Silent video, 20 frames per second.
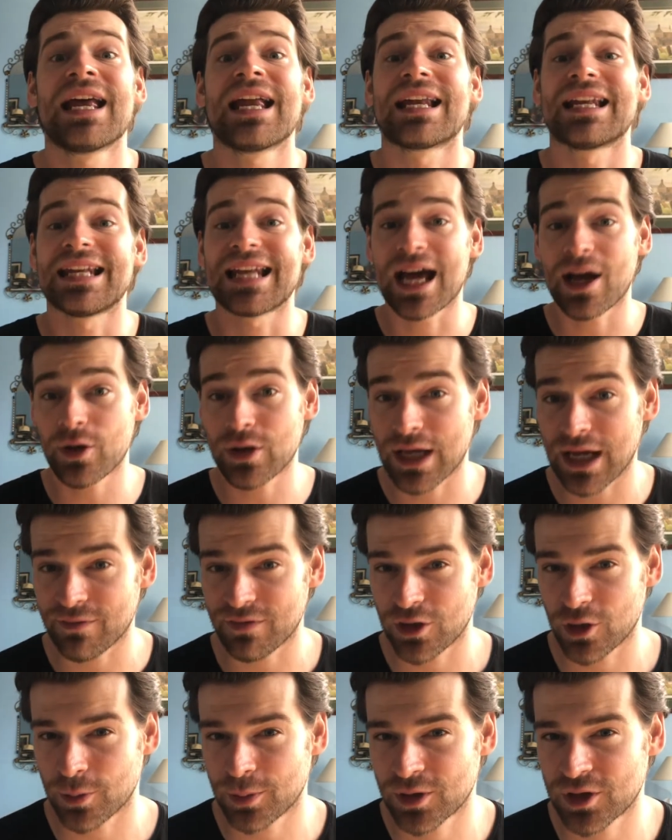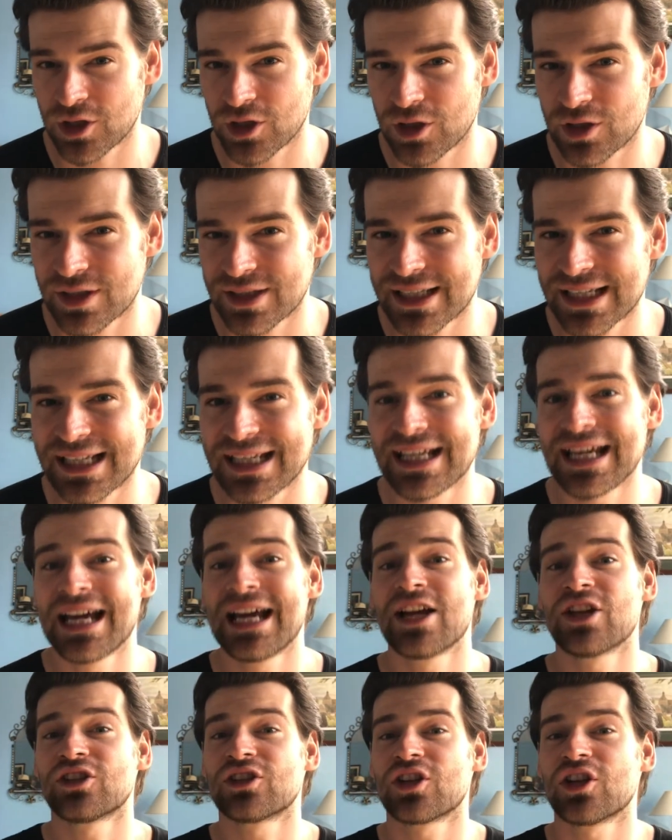Now you have the opportunity
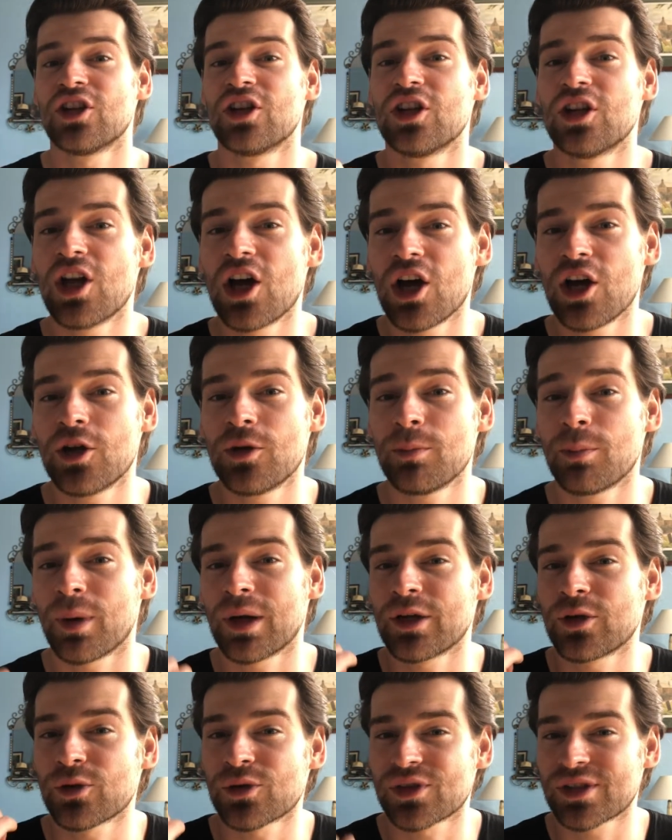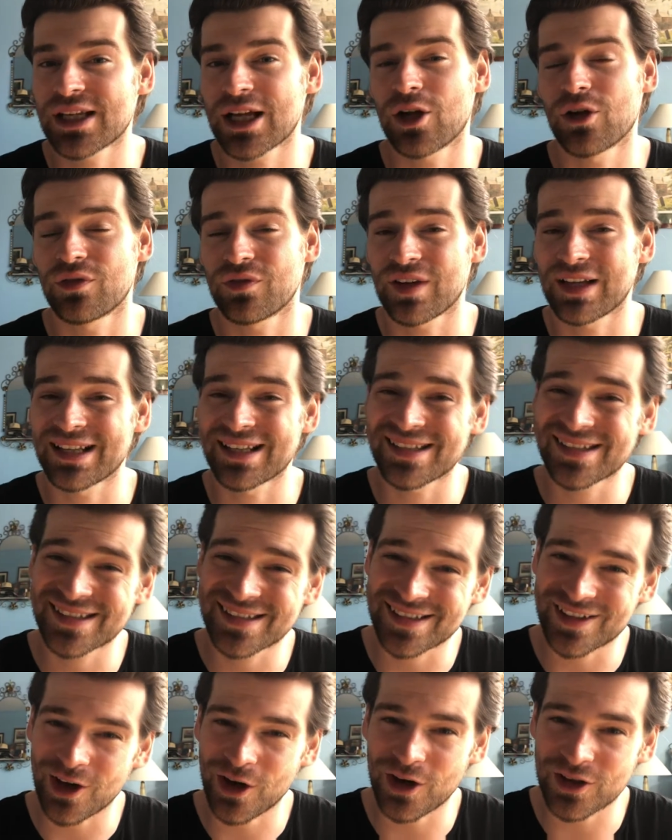to learn by yourself and
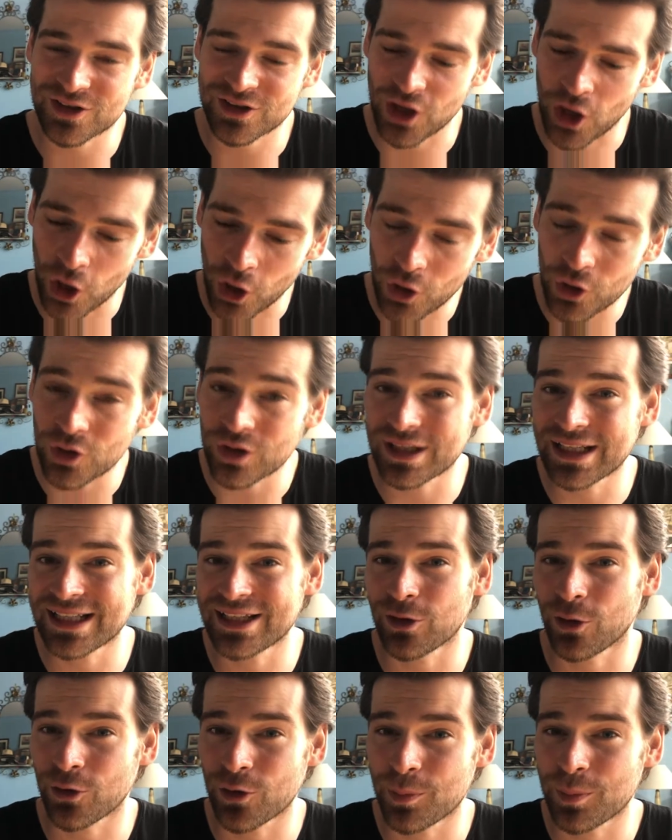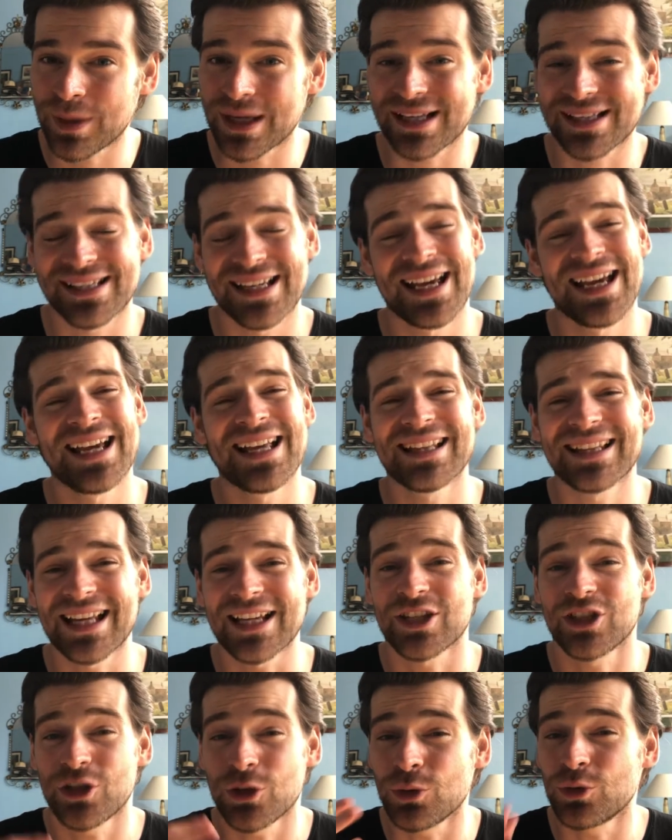start to hone in on the bits
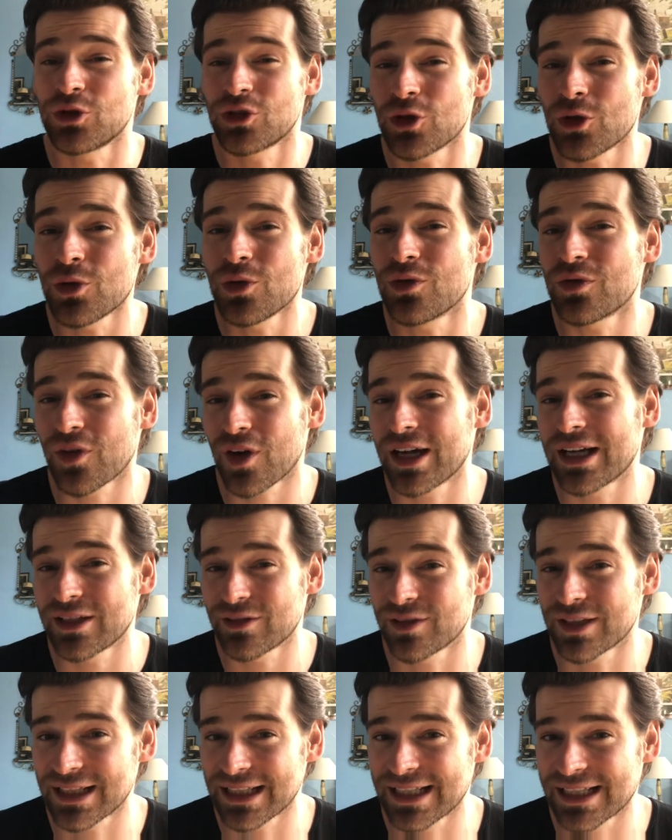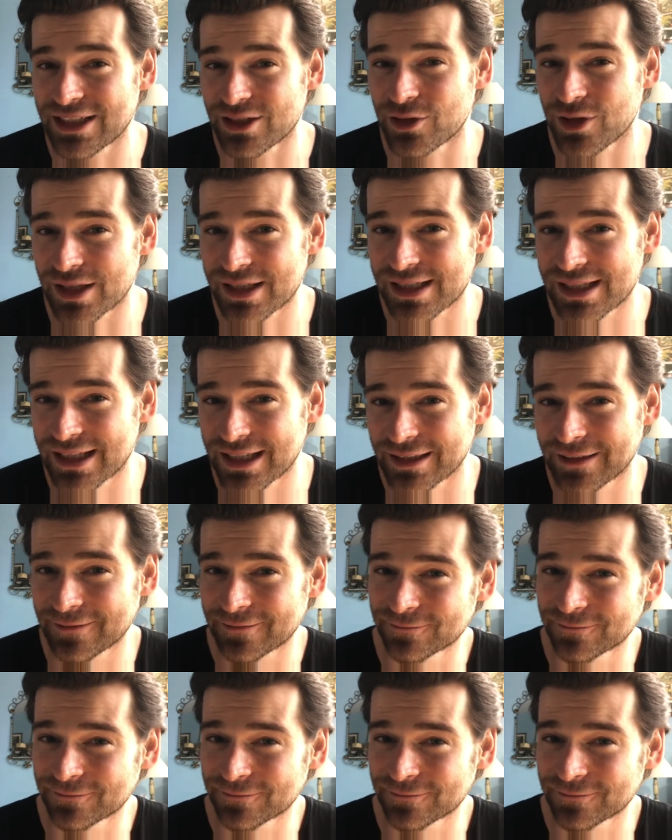that you do find really interesting.